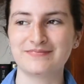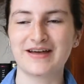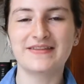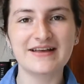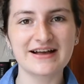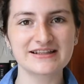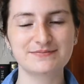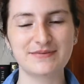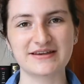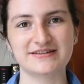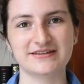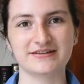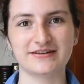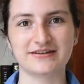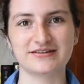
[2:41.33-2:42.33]
And that's
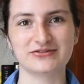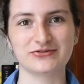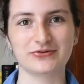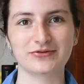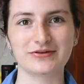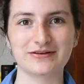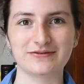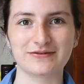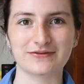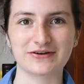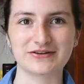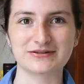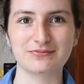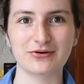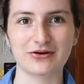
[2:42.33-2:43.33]
basically the story of the
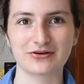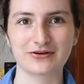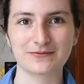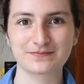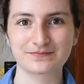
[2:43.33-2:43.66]
first book.